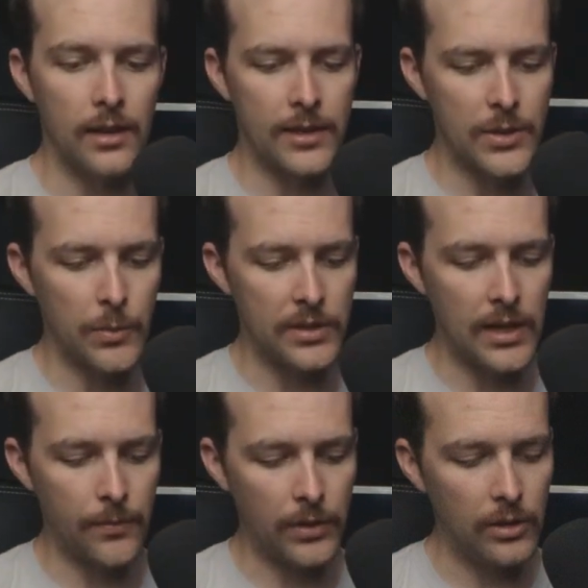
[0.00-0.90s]
This one
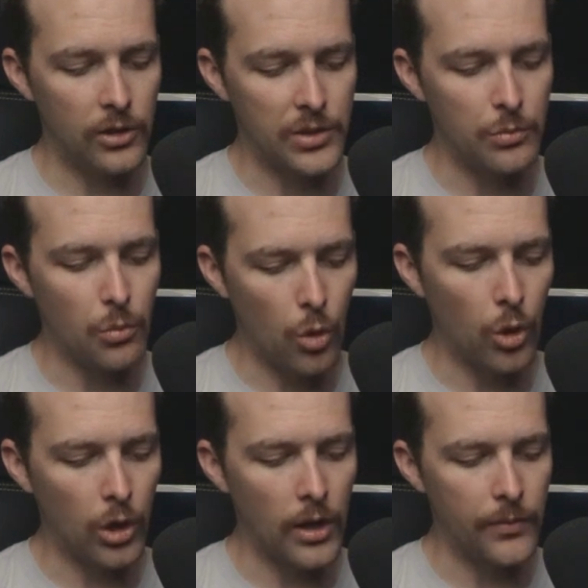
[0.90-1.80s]
definitely looks
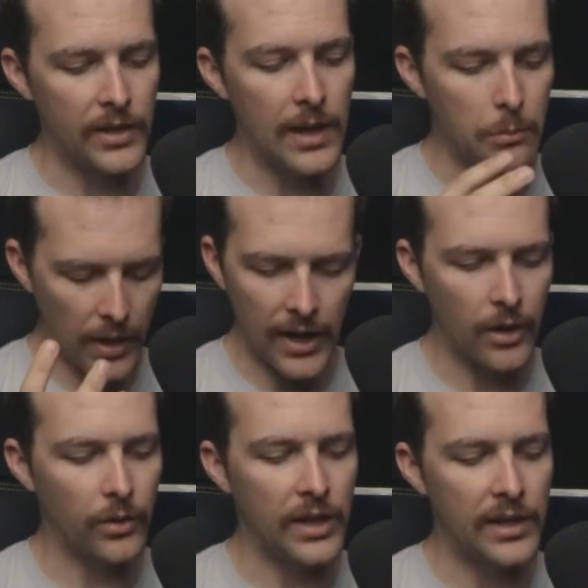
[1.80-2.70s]
more of an
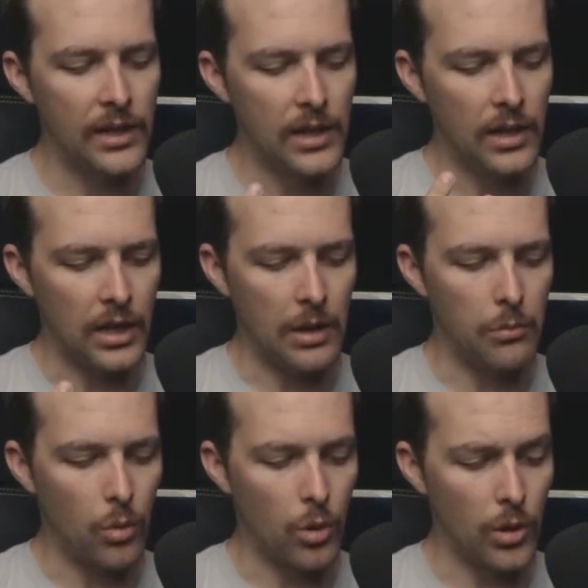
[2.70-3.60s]
Empire-y,
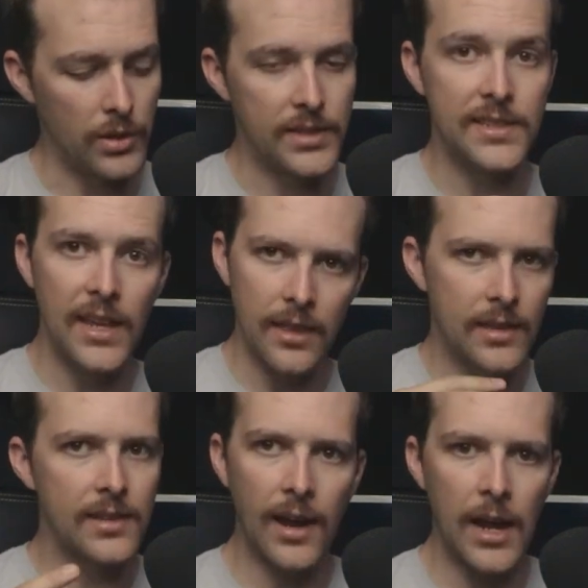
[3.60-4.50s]
more
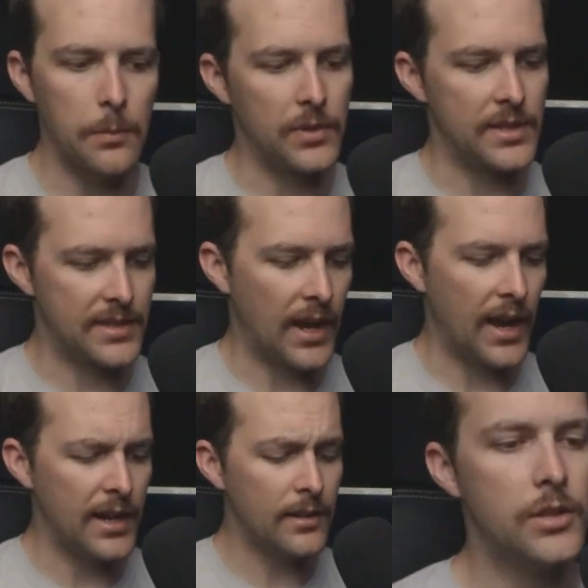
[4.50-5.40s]
Sith type
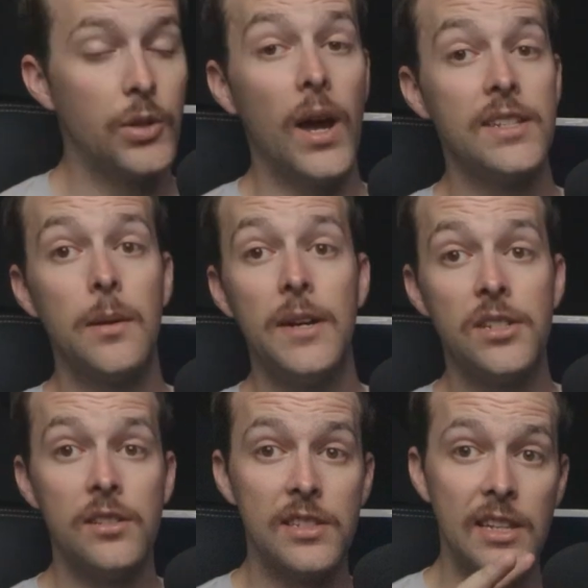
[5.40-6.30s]
design. So as I
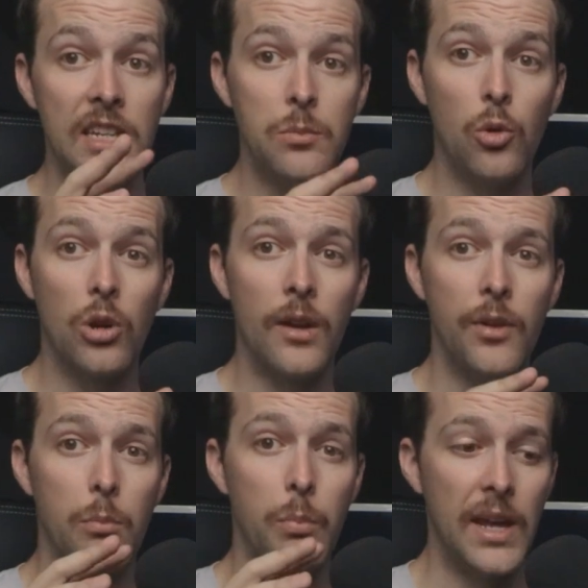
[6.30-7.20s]
mentioned, this is more of
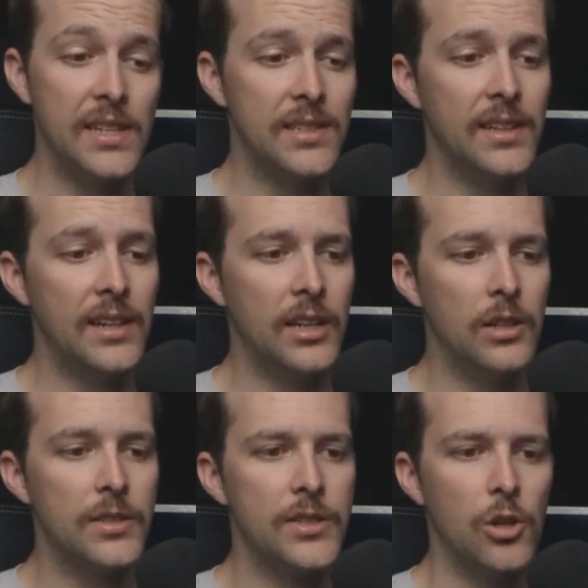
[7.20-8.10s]
a baselit
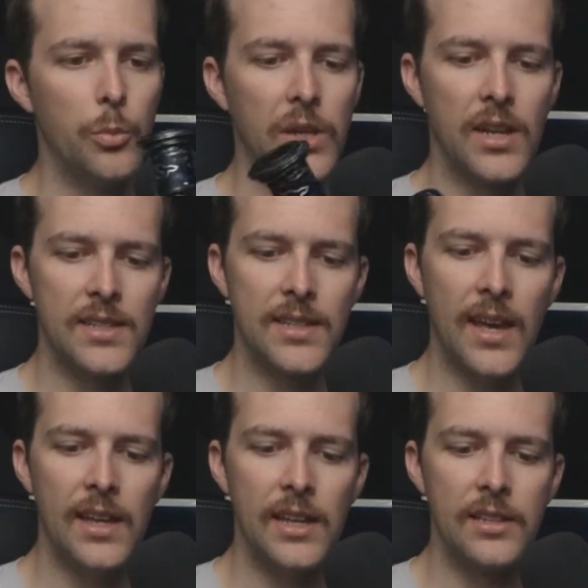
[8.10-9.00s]
hilt, so because of
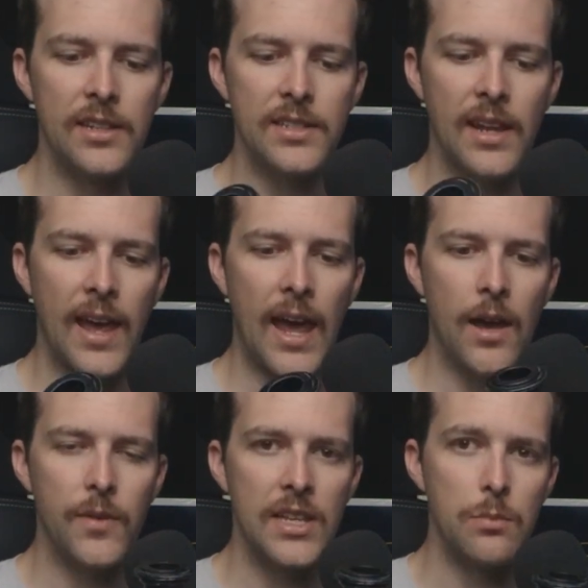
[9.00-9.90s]
that, it doesn't
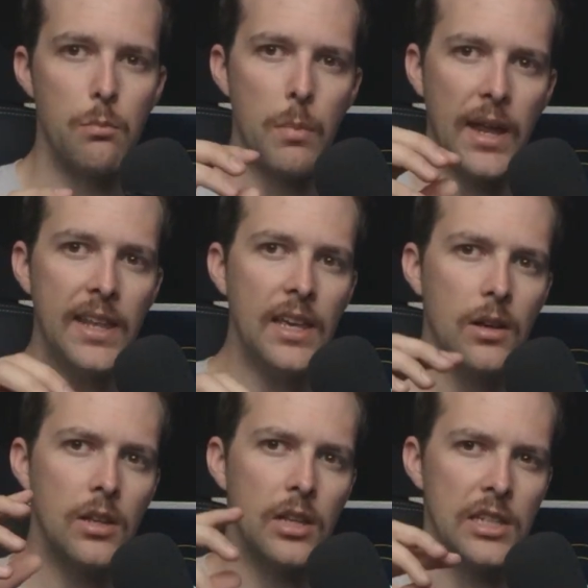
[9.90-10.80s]
have as many
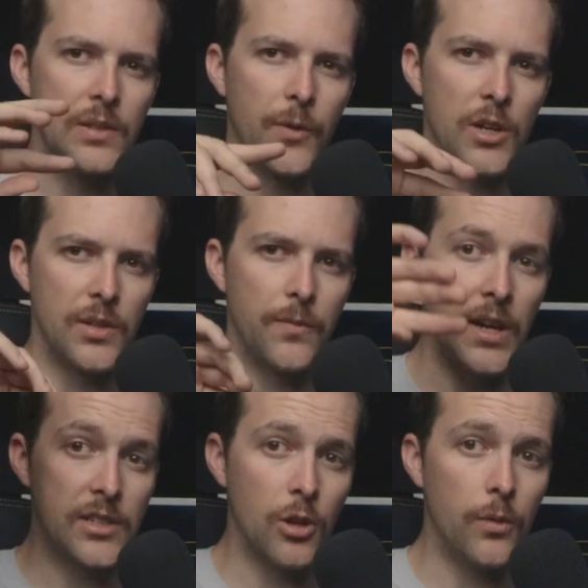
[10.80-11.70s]
as far as
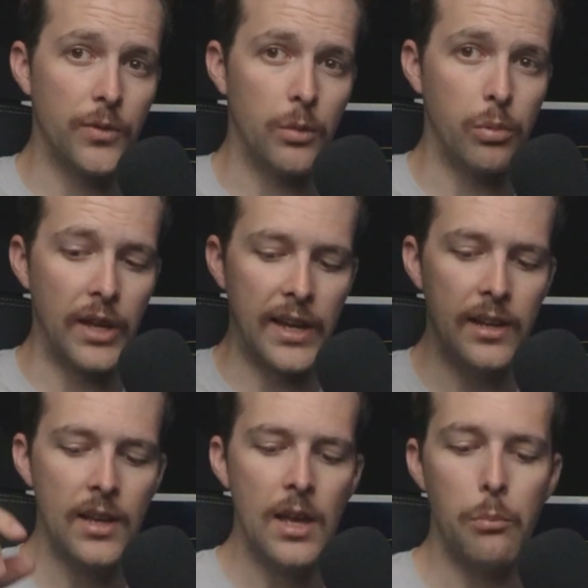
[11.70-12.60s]
effects go for the
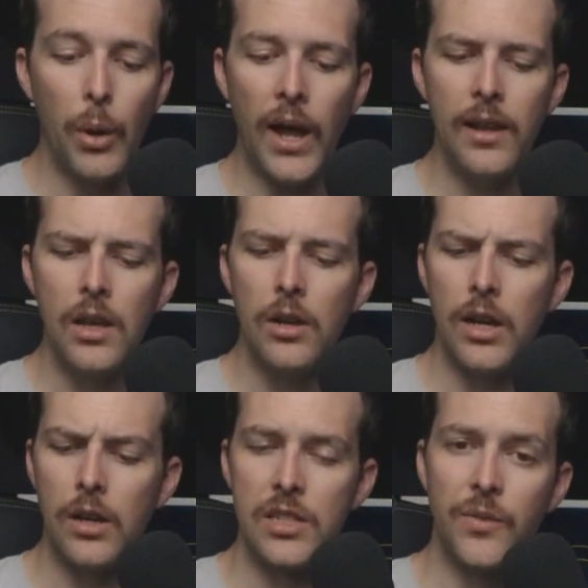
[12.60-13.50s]
blade, but
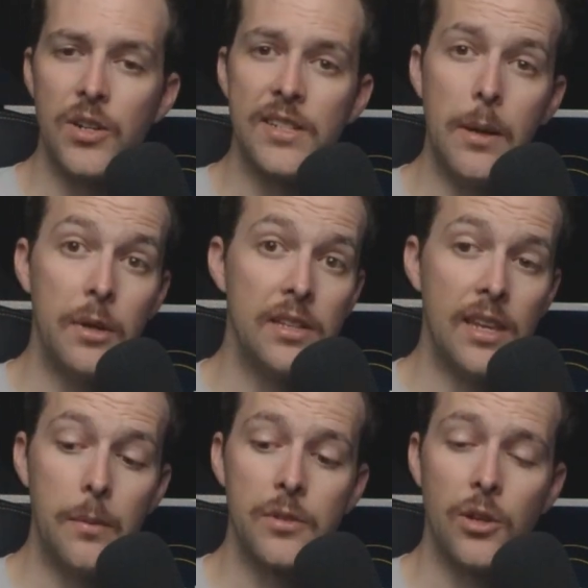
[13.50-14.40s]
as far as Damien
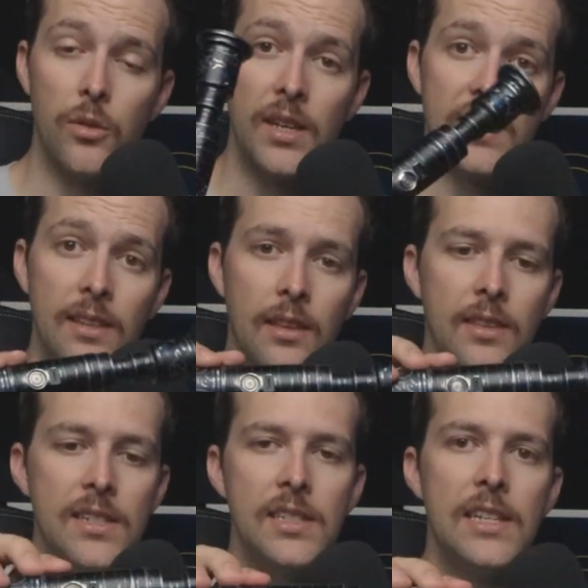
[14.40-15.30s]
Sabers go, they said that
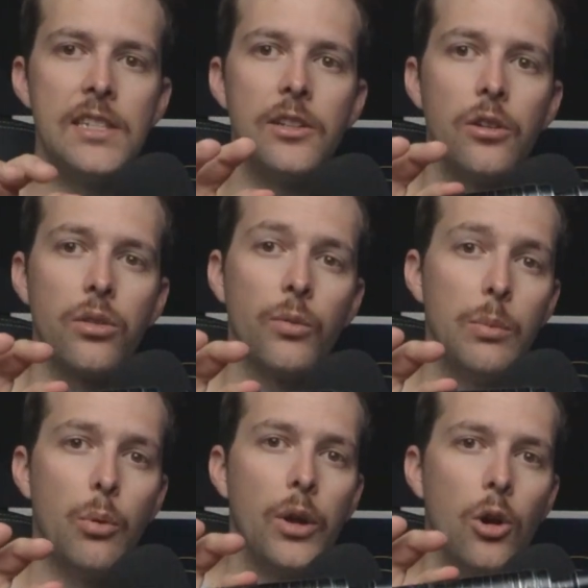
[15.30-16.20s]
this is their
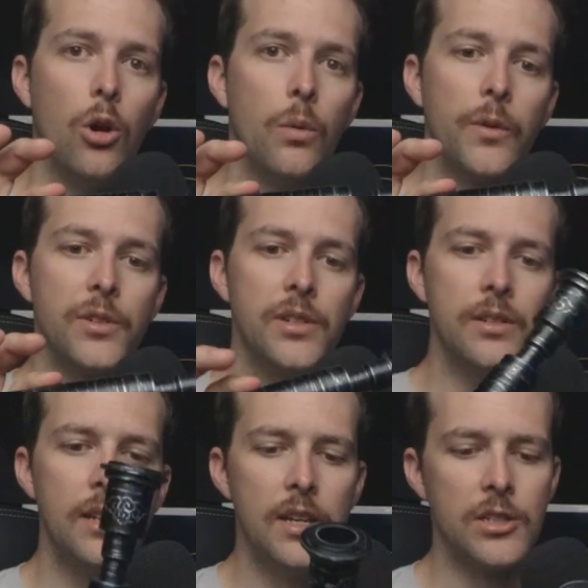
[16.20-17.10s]
3.0
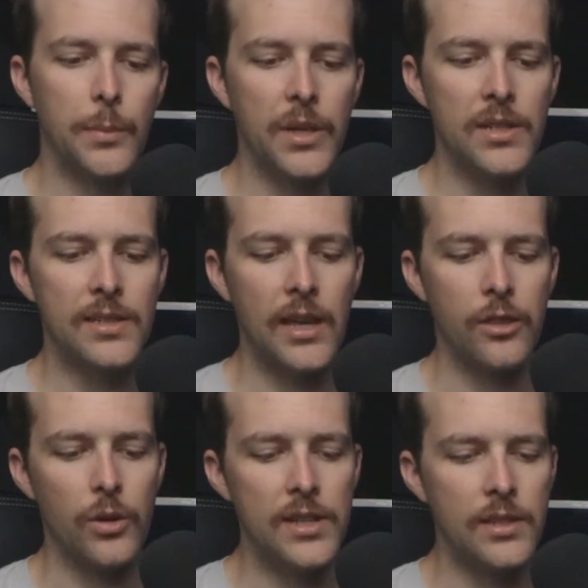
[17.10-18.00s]
version, so because of that,
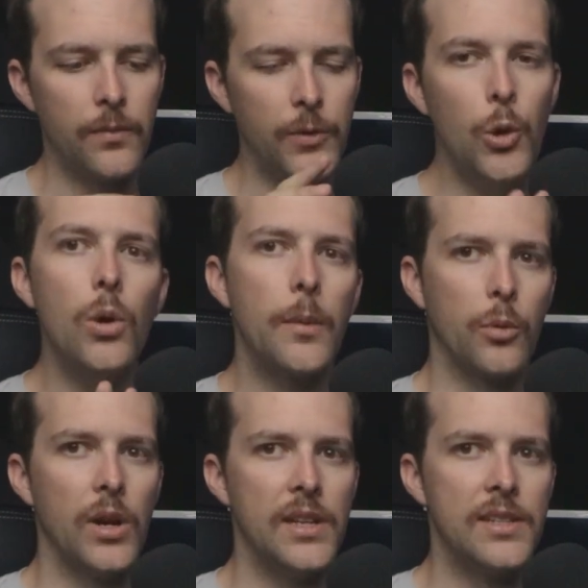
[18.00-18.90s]
there is a few
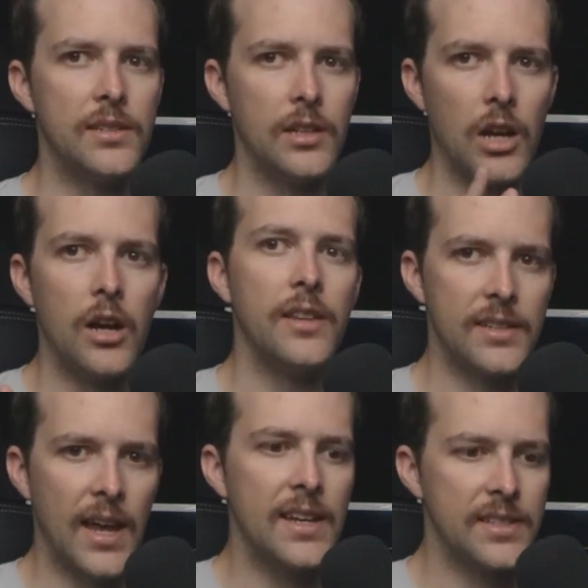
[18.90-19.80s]
upgrades on the
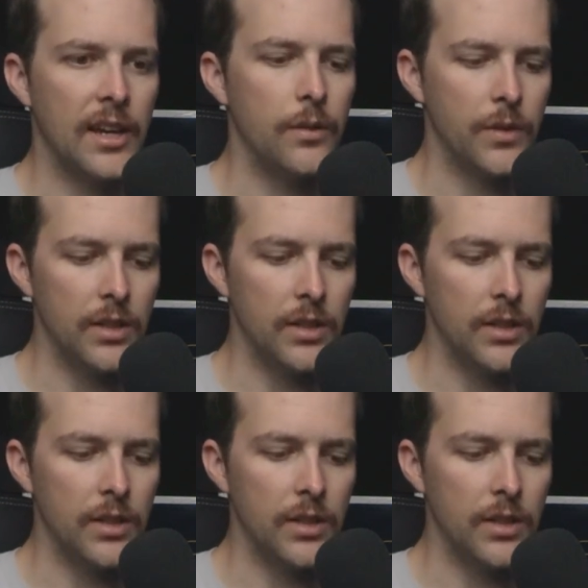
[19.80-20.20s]
tech side of